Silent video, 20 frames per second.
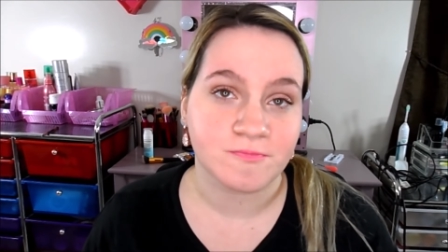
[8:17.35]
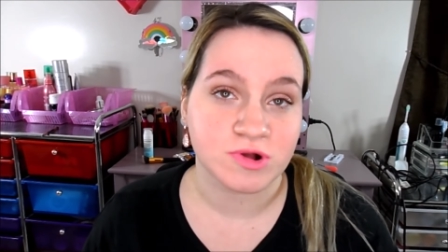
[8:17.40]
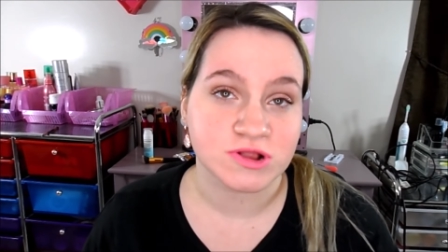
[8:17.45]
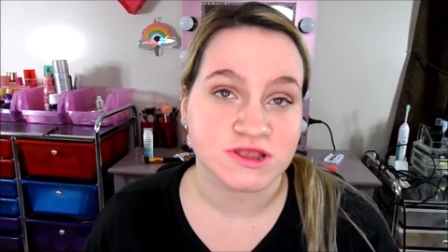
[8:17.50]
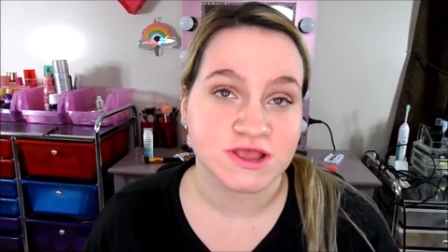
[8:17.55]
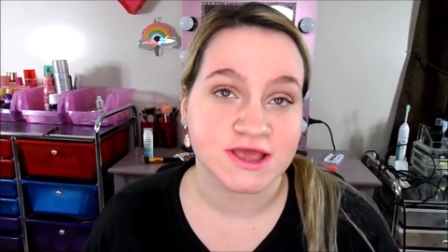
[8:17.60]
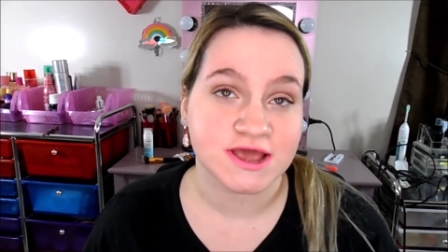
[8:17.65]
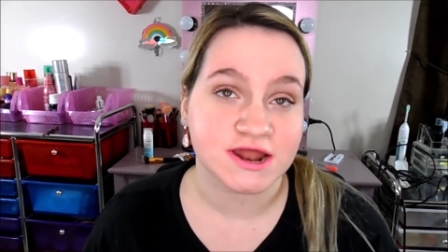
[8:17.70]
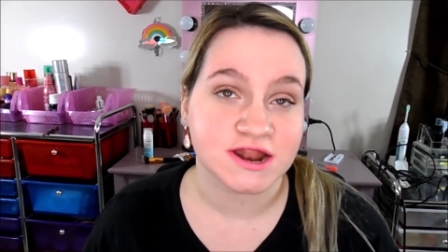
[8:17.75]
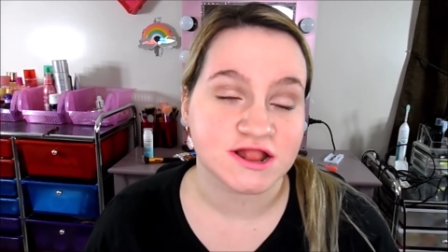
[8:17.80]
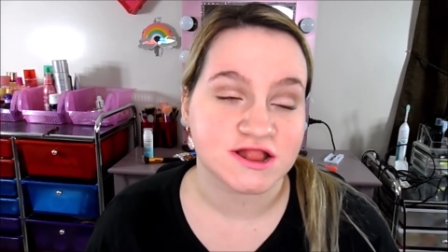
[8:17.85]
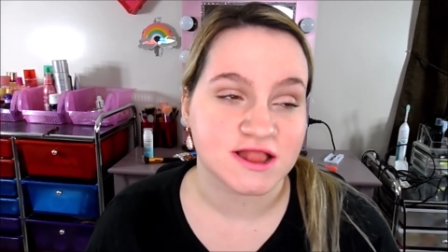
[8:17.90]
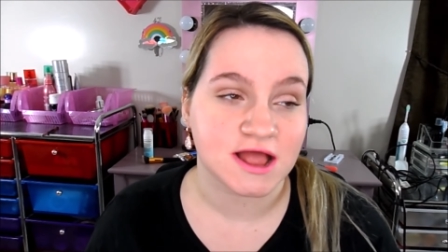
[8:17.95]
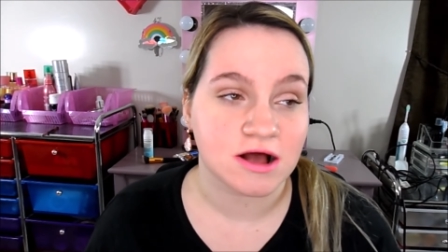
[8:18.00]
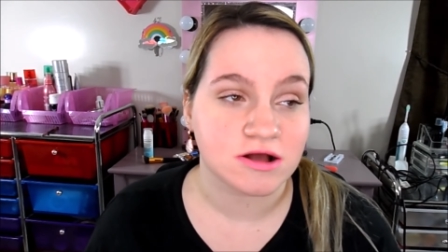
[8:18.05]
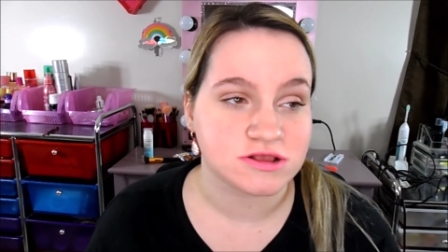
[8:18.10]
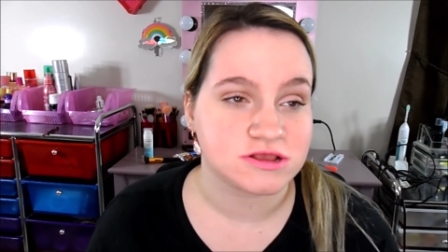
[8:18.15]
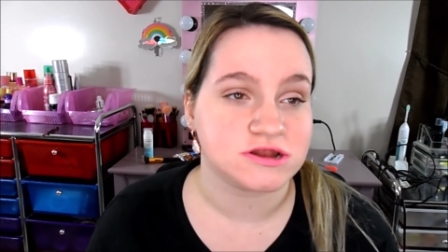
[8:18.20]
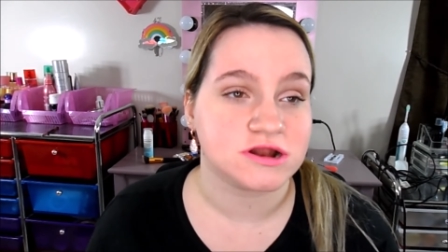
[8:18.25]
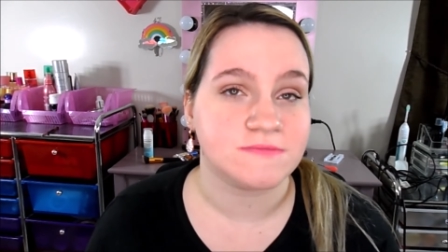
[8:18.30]
Once I hit
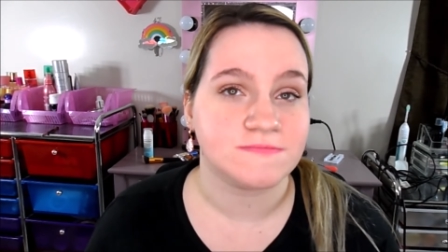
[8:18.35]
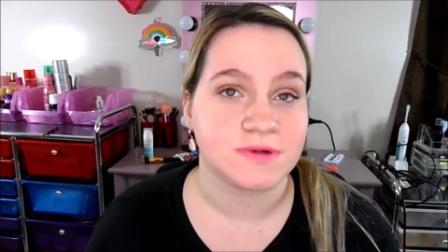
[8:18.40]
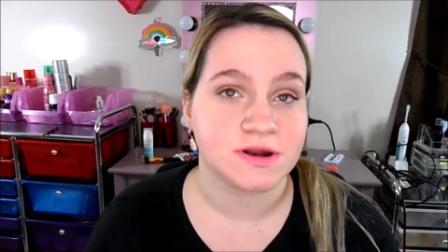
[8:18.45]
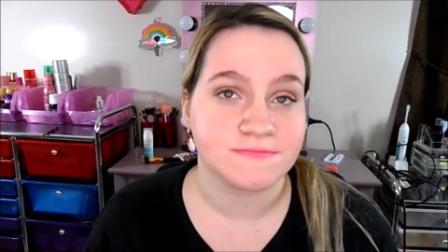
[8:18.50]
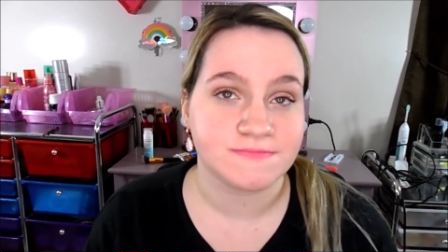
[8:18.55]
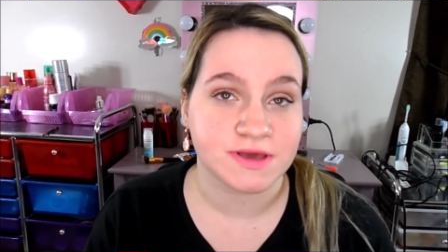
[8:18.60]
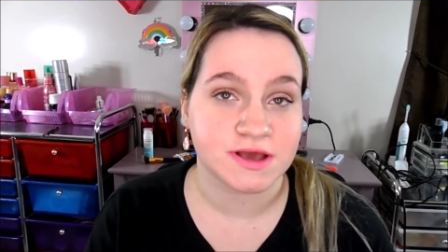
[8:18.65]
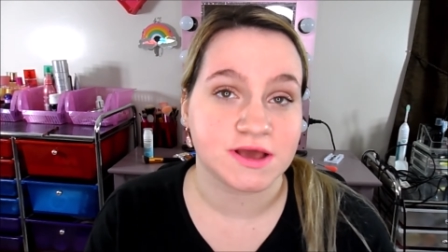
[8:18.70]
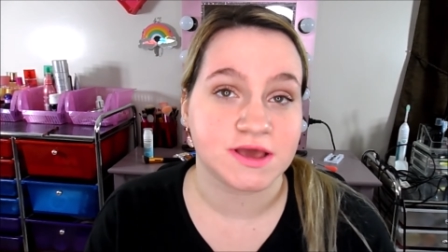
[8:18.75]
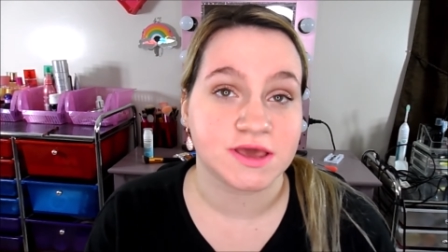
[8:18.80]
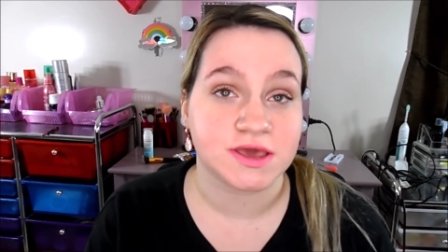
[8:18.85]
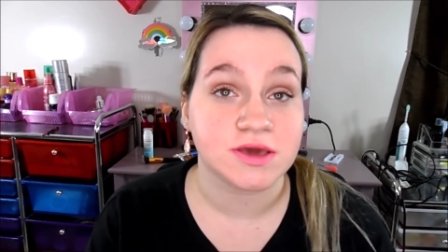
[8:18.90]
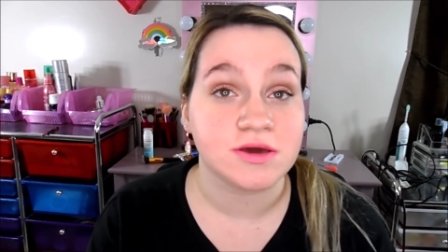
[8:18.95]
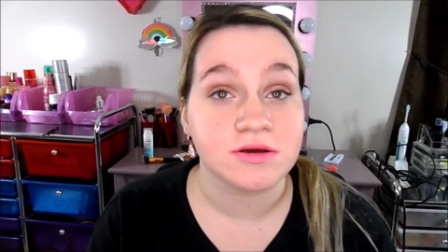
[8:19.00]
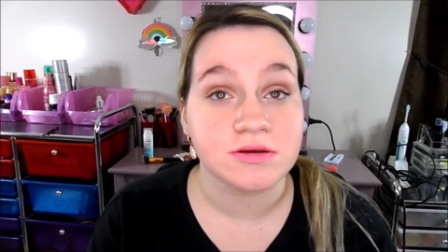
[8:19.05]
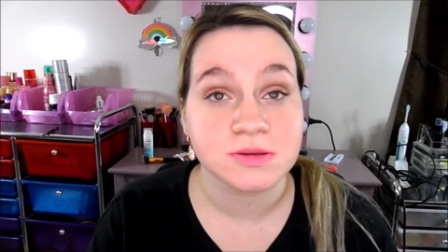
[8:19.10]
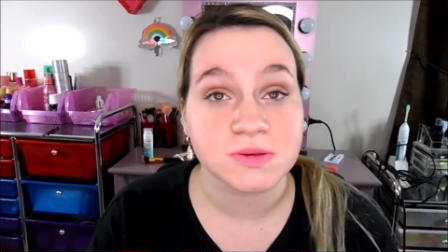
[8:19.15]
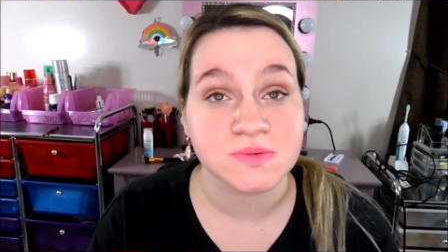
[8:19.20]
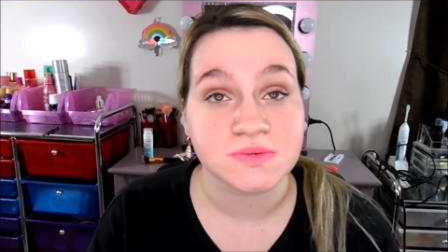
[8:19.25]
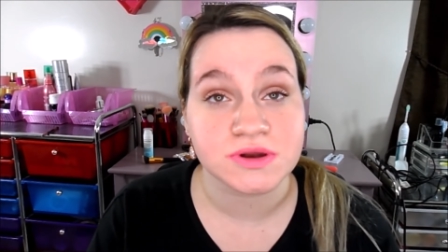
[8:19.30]
1,000, I'm going to make a
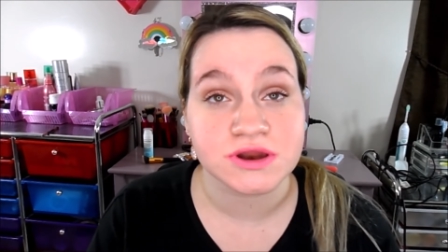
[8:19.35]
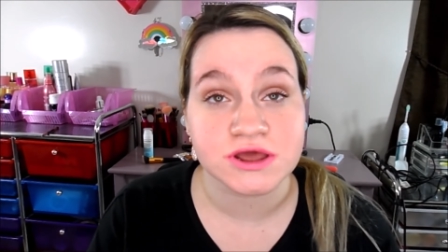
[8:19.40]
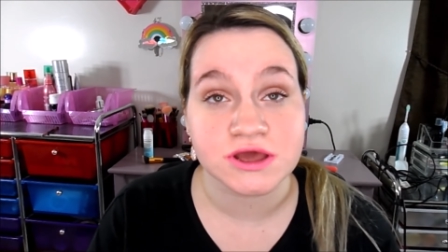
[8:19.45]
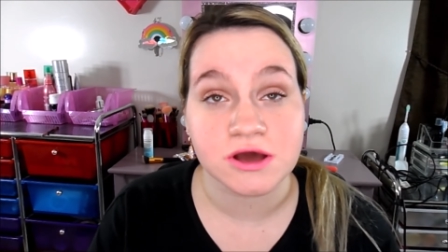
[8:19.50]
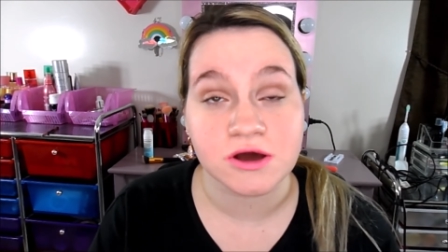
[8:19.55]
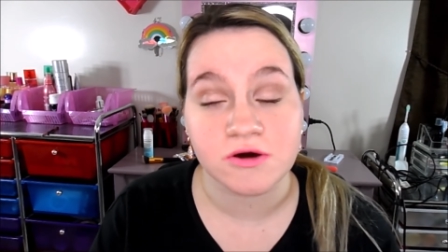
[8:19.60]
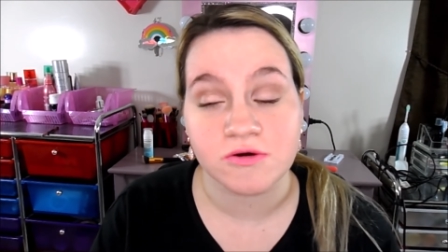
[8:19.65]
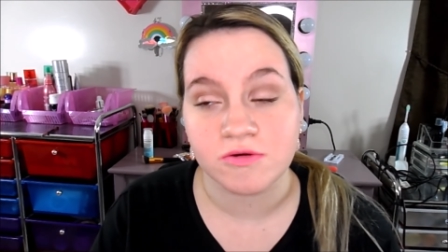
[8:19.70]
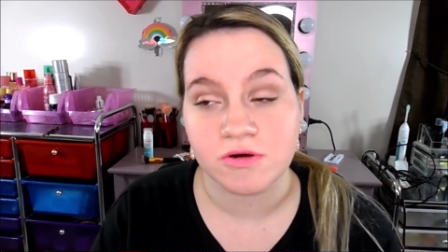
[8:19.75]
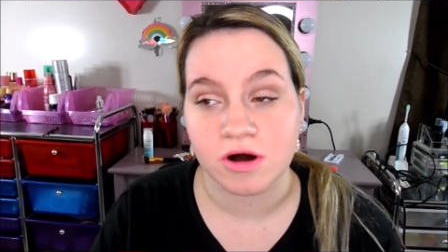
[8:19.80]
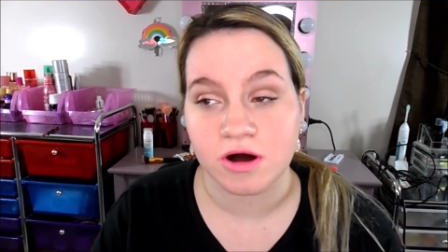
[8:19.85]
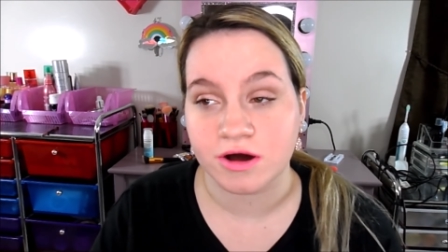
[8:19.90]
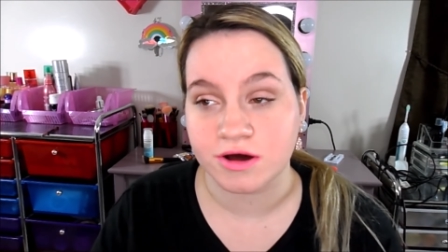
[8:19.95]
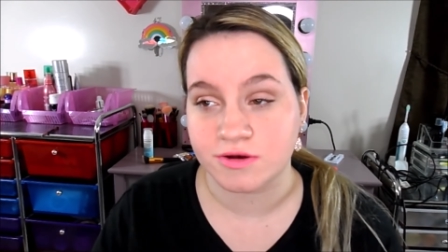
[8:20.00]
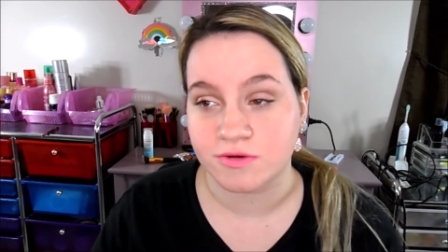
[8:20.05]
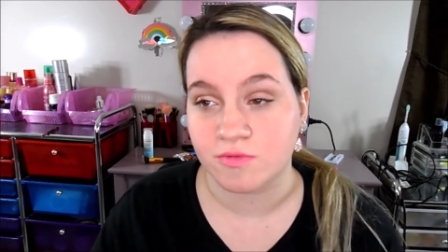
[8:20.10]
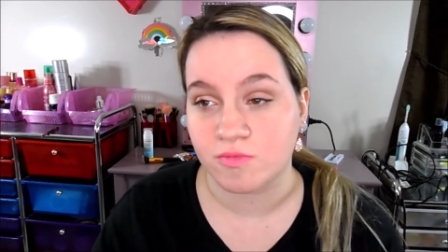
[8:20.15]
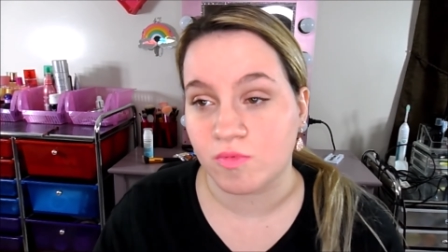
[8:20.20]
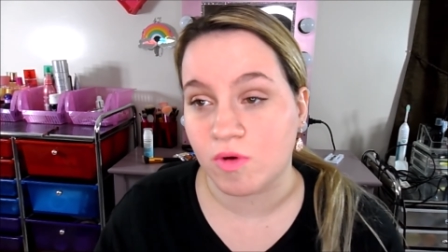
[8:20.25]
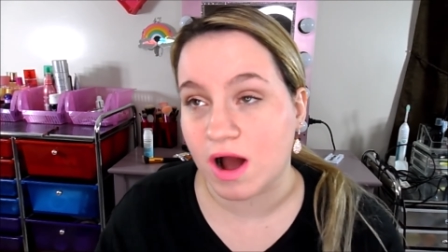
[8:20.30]
huge video
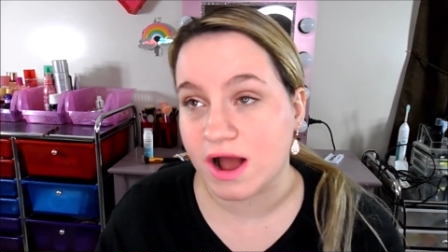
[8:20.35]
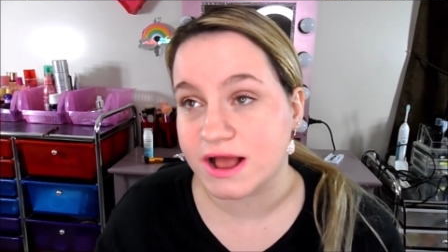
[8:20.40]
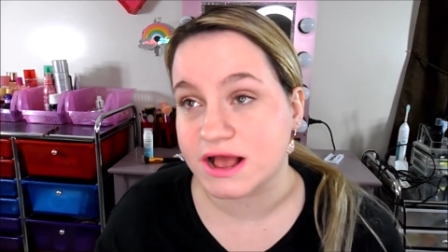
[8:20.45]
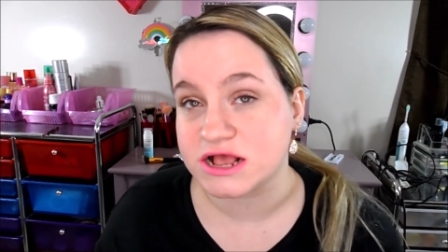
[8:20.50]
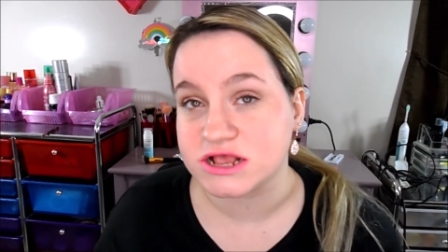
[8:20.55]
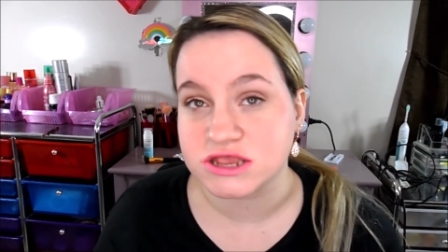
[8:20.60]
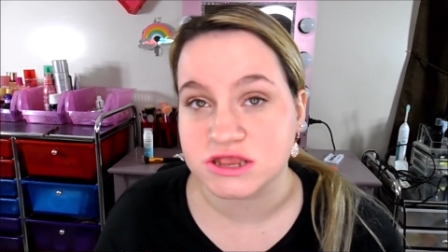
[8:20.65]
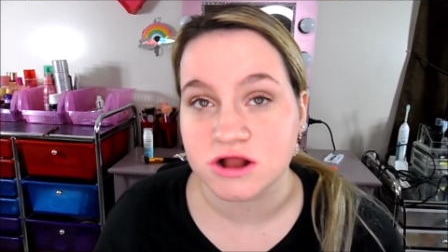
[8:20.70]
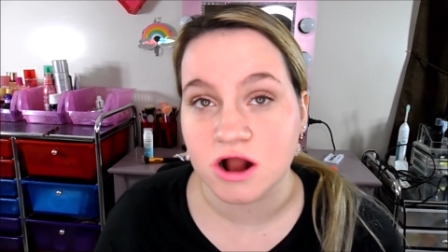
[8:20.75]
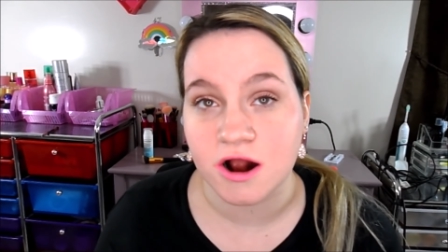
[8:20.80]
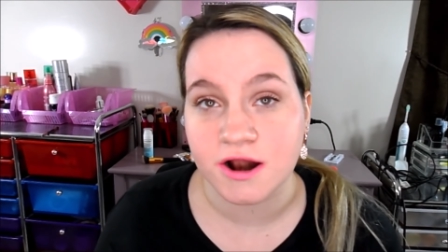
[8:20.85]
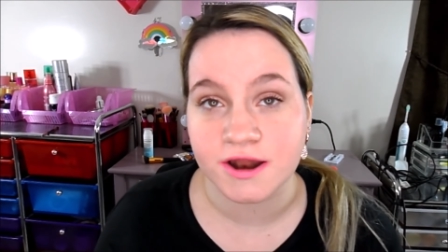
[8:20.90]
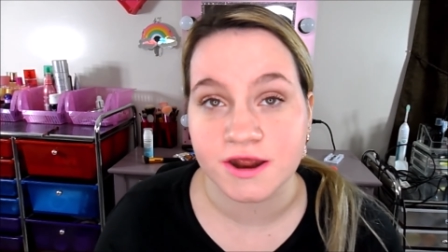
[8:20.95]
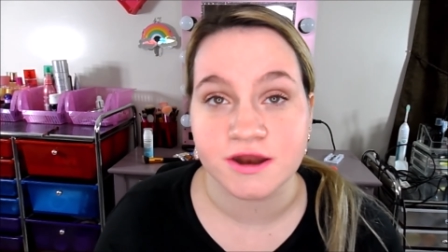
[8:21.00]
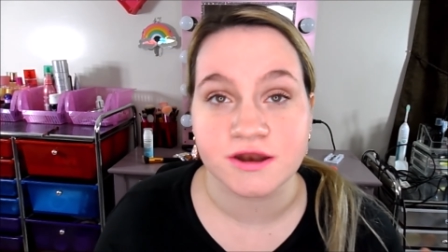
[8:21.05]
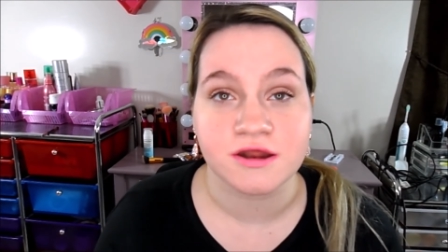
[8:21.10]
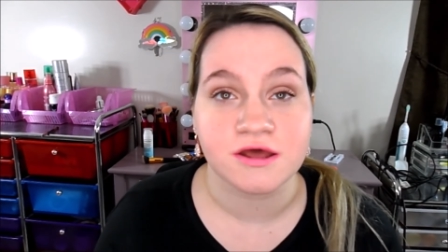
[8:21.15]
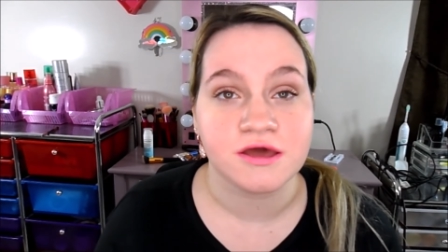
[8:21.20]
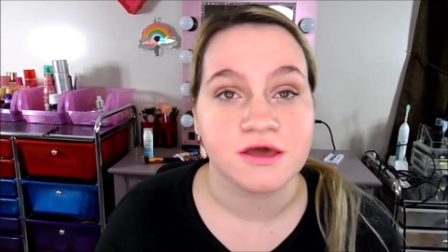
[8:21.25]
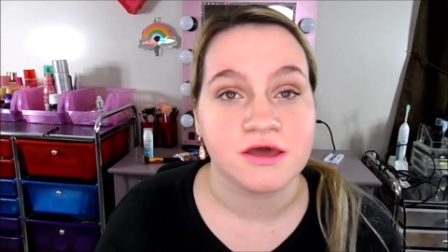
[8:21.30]
on why I
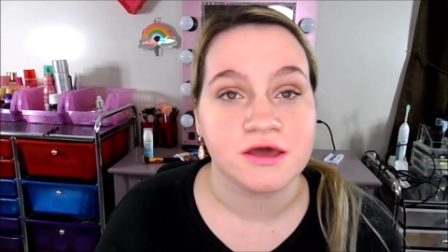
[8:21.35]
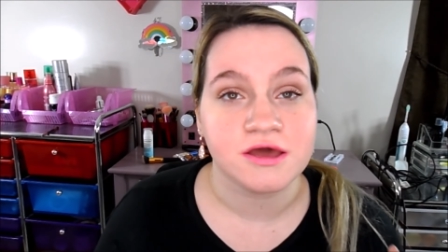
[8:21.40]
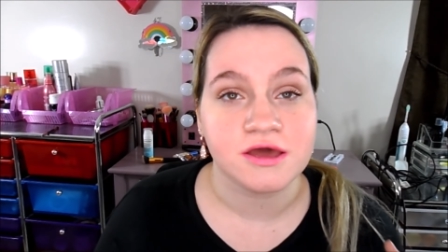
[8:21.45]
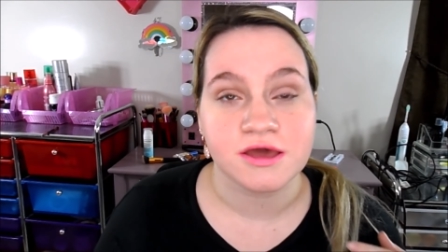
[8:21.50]
started